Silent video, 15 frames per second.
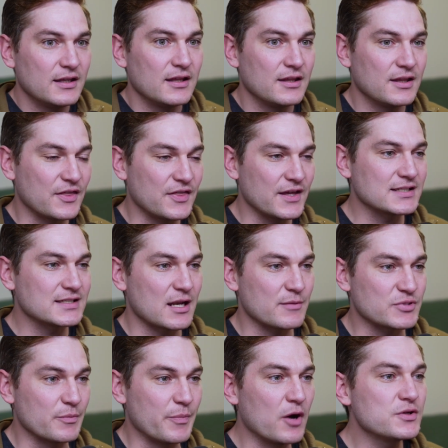the things that I'm
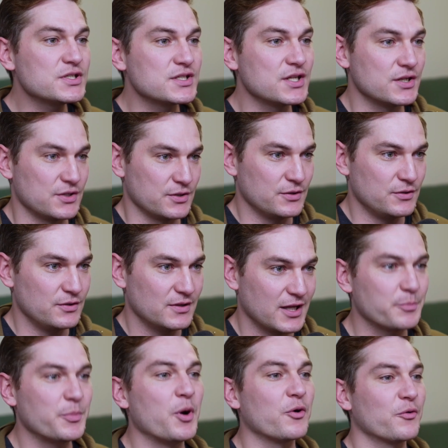supposed to do,
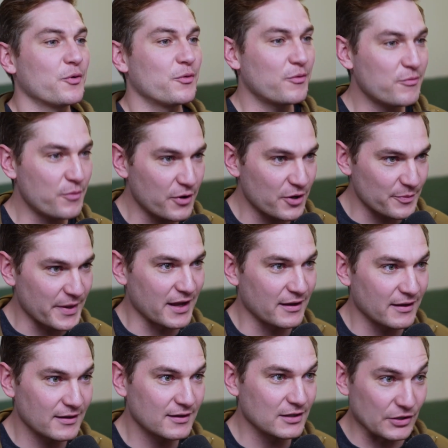like poker will reward me,